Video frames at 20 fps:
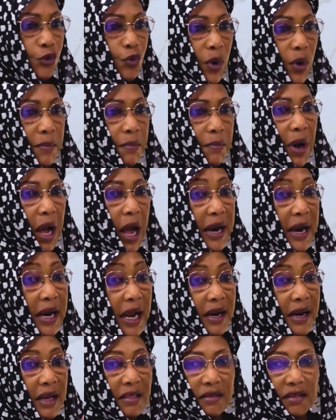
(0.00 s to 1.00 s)
one. And
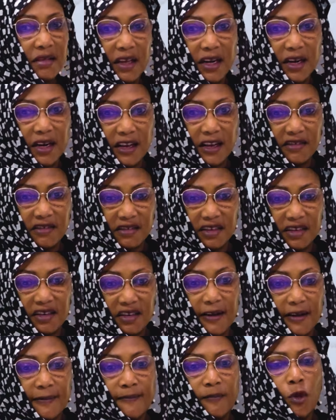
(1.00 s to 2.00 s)
another thing is that,
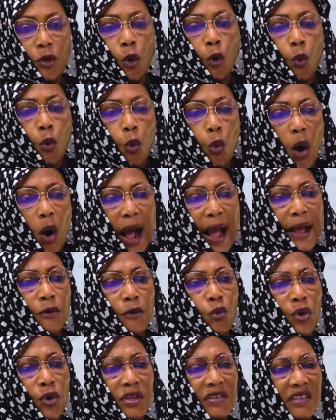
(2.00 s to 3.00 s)
why
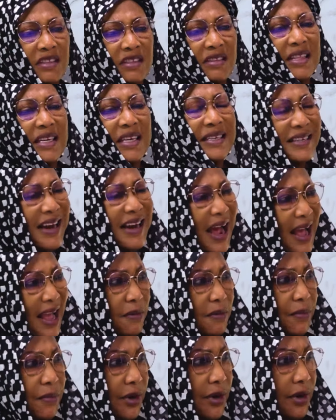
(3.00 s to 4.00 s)
was the
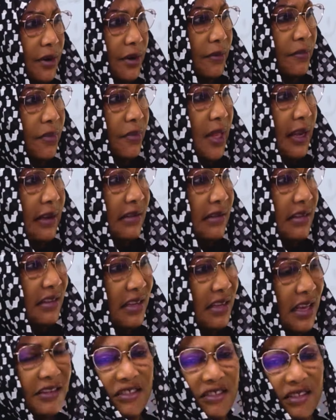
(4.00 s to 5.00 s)
timing
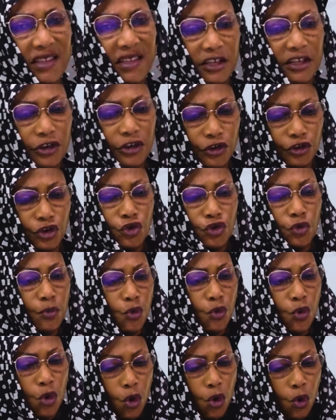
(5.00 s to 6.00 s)
such that
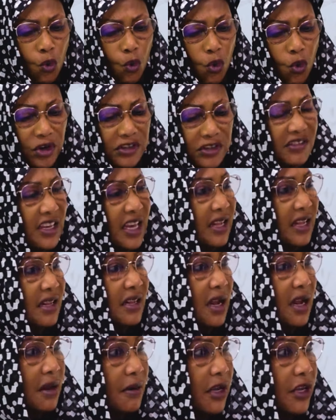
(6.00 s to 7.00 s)
Tinubu was
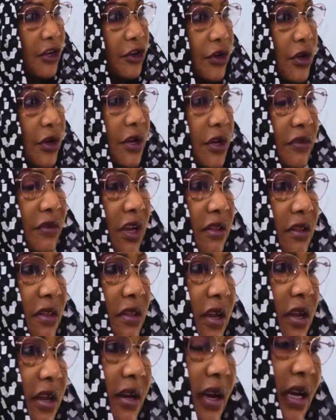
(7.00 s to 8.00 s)
in
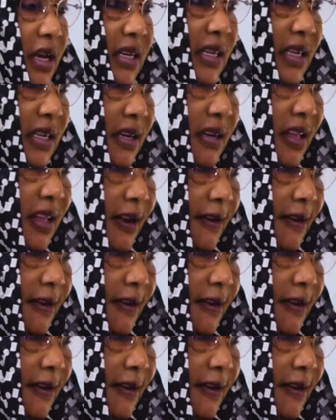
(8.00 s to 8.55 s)
London then?